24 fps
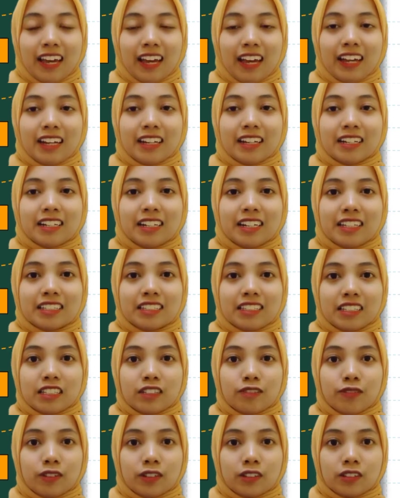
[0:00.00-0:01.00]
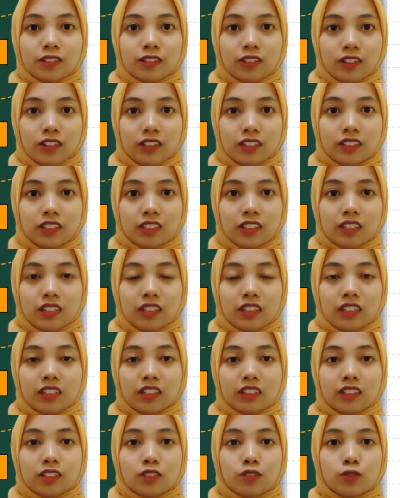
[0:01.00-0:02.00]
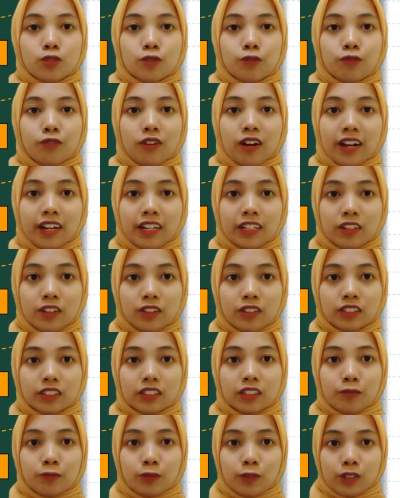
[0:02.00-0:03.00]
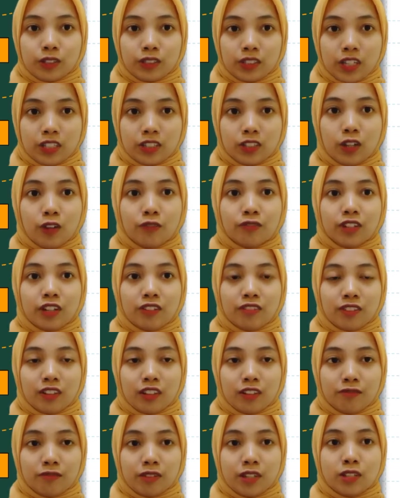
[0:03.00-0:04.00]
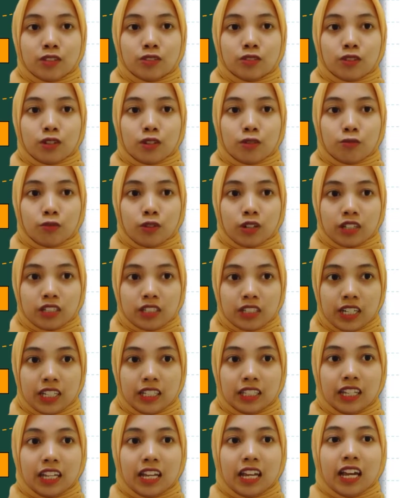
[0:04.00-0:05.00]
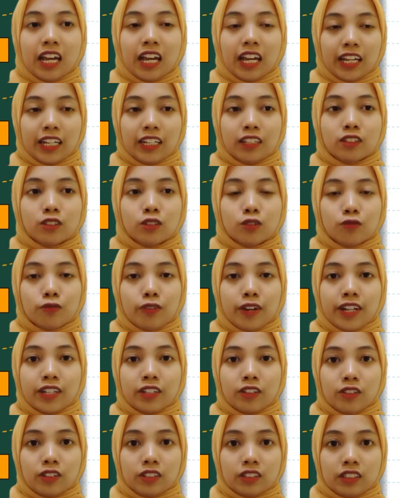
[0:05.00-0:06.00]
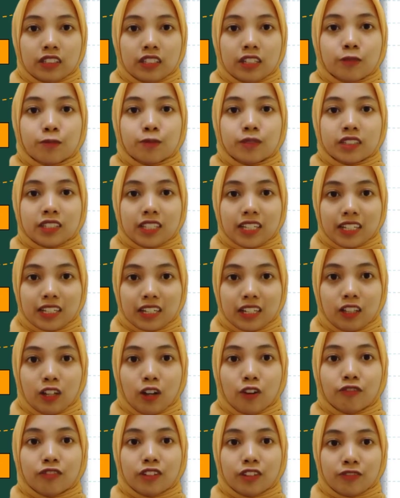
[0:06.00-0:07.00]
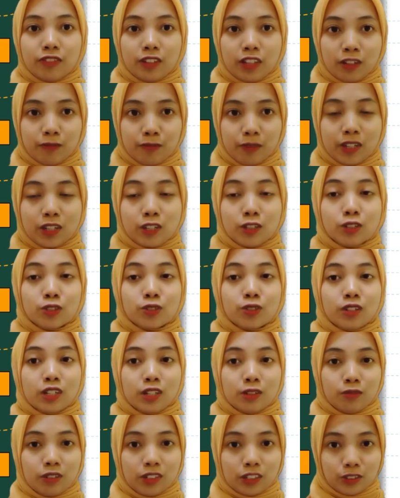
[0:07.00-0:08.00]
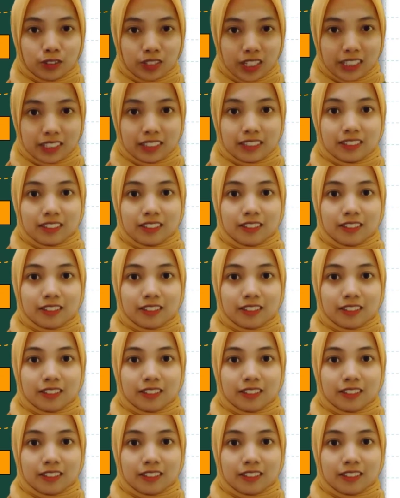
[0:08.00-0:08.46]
And the last is field notes. It is to find out the process of developing student worksheet and to find out the obstacle of developing student worksheet.